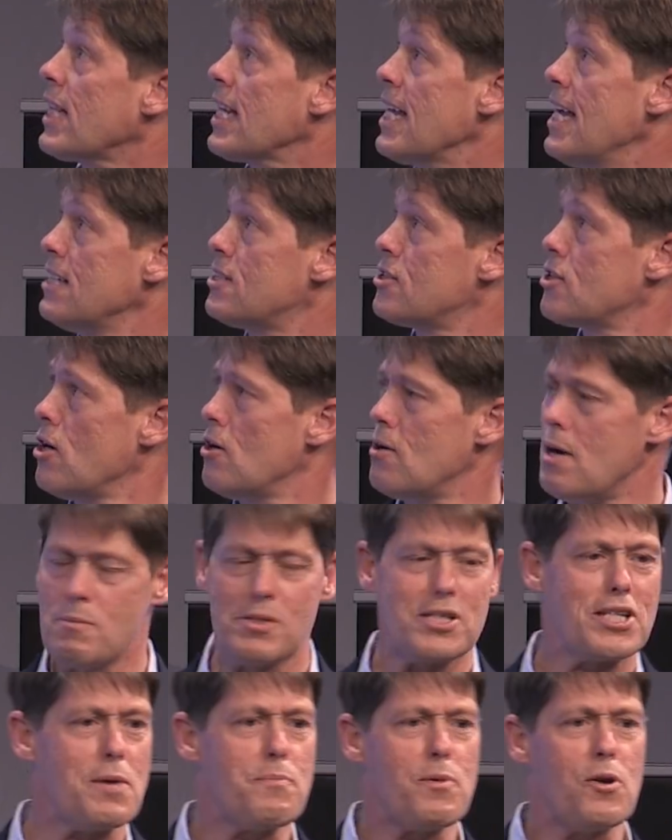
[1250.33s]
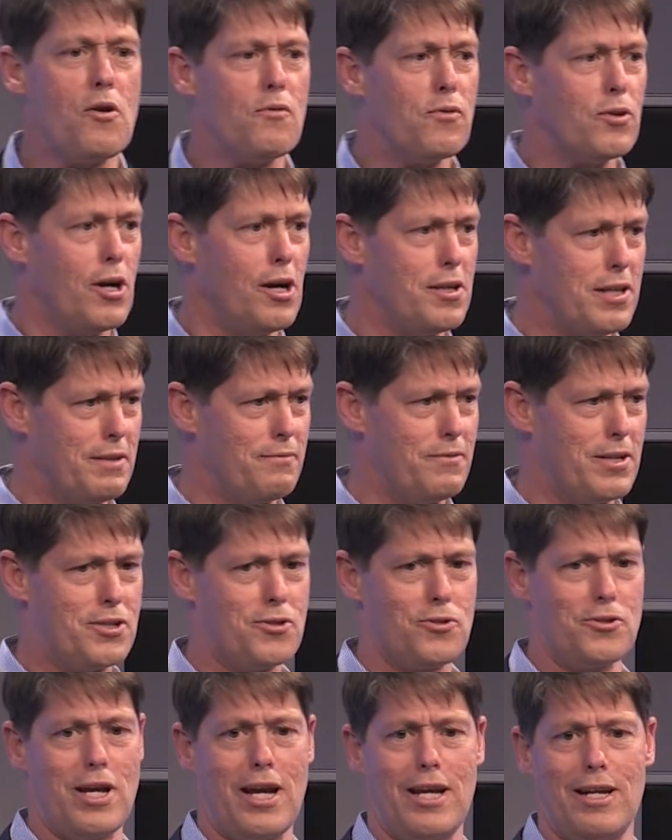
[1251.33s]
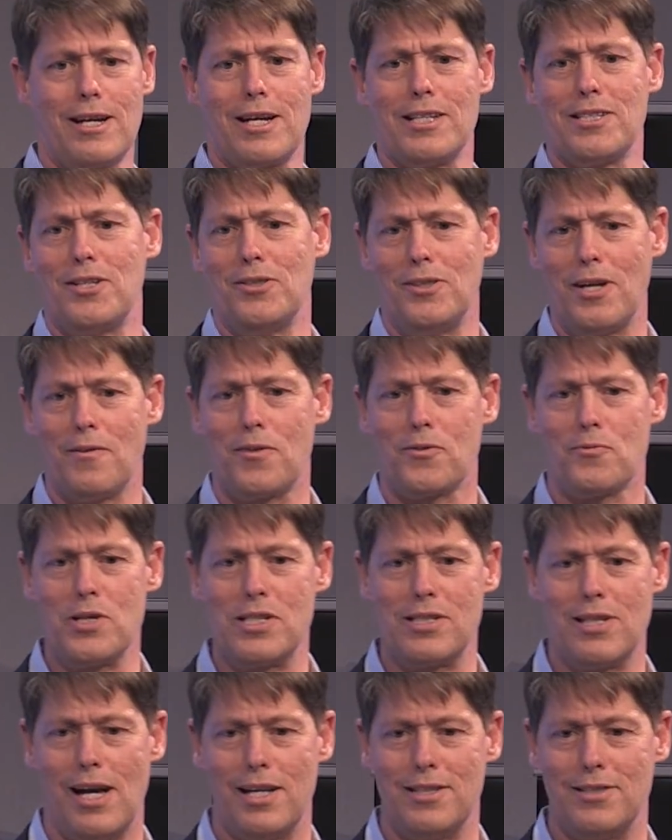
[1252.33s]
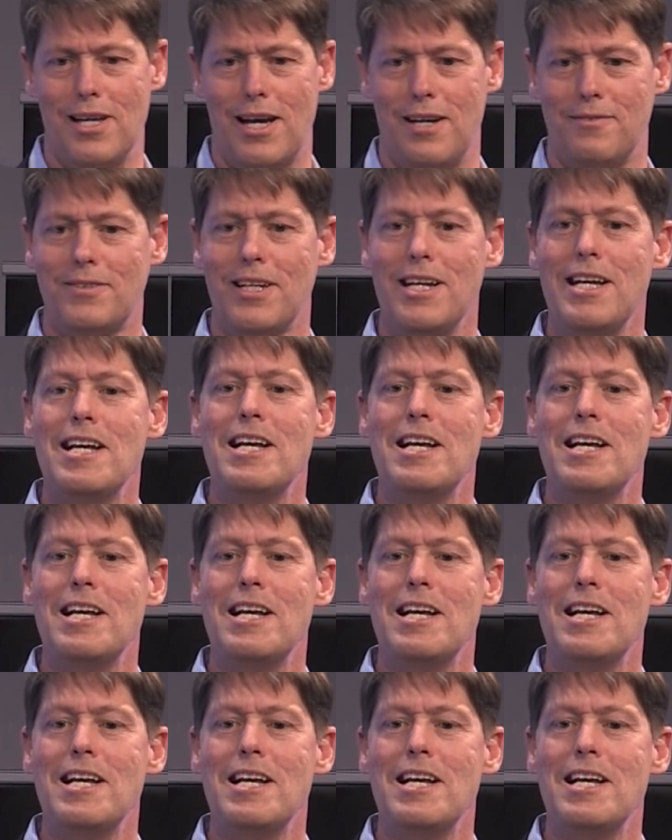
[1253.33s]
And so I'm skipping over all the in vitro data because I only have 3 slides left.